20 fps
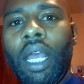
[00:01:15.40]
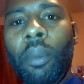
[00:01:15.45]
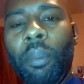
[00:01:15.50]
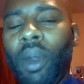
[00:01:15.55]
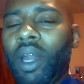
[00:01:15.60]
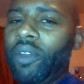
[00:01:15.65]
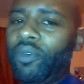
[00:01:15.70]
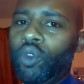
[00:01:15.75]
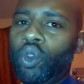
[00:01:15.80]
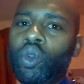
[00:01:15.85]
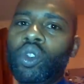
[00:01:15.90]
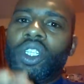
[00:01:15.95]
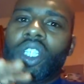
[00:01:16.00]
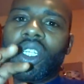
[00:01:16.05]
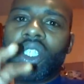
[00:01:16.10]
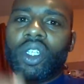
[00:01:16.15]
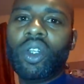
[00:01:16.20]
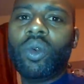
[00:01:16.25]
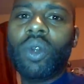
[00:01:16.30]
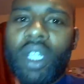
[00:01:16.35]
But if you
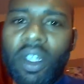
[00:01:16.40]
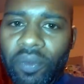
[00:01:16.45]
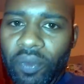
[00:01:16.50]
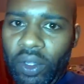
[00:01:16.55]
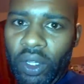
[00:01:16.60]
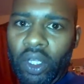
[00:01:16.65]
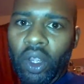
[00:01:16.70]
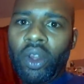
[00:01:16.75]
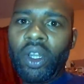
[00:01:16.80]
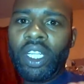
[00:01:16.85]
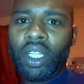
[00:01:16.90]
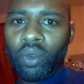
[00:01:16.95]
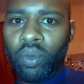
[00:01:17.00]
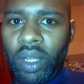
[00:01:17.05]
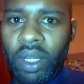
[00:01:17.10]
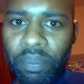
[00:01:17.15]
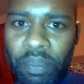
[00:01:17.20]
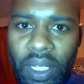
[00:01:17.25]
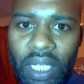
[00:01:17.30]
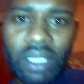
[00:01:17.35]
just doing it for
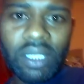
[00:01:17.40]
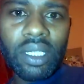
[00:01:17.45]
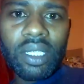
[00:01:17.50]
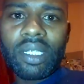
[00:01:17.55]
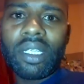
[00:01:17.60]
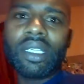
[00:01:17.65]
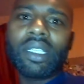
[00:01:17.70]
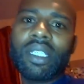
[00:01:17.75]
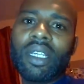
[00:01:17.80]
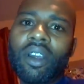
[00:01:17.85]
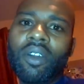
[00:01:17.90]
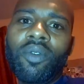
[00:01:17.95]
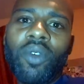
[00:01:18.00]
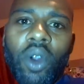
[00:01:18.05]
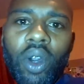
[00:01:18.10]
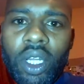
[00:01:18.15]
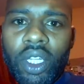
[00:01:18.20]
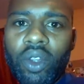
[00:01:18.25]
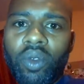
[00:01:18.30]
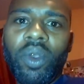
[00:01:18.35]
33 pieces of silver
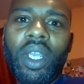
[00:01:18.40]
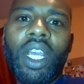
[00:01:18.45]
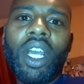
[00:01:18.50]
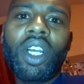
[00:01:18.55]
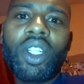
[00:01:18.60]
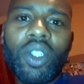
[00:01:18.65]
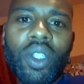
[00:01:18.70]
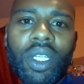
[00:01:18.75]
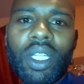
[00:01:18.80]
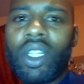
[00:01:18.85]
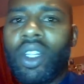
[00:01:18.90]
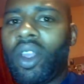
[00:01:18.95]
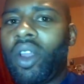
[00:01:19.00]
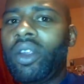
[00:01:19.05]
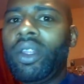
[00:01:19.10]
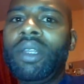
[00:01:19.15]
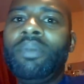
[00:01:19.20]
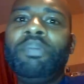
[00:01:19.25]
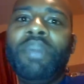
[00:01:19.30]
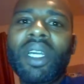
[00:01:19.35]
or
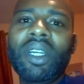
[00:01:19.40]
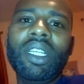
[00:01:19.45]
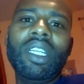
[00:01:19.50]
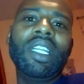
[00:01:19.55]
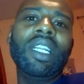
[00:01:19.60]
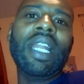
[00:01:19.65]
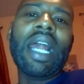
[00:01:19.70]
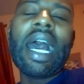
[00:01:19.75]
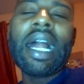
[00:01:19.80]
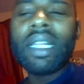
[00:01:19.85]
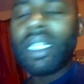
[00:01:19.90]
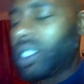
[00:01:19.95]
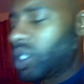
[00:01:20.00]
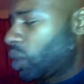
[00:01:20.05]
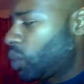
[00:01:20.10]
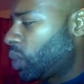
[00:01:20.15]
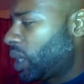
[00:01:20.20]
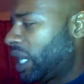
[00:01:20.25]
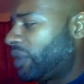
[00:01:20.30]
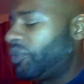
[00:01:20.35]
$330 billion or
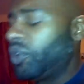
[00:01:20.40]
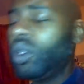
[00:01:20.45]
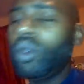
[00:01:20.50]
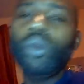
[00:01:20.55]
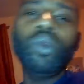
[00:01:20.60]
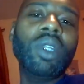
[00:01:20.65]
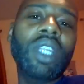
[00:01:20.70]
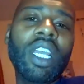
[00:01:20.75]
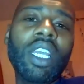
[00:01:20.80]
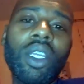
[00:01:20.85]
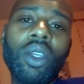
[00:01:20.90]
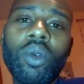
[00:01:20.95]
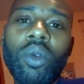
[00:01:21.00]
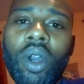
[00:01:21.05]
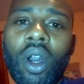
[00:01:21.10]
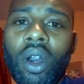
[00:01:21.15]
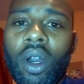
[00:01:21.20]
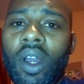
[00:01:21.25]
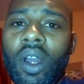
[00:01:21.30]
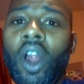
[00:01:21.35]
whatever you think you're
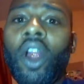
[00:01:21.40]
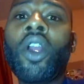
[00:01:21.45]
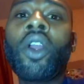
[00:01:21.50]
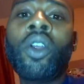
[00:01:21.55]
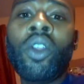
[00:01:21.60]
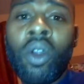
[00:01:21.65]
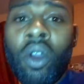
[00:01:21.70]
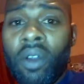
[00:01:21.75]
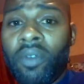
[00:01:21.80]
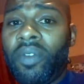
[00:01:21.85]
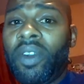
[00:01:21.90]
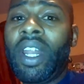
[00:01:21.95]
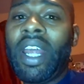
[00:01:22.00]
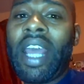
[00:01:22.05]
going to earn off of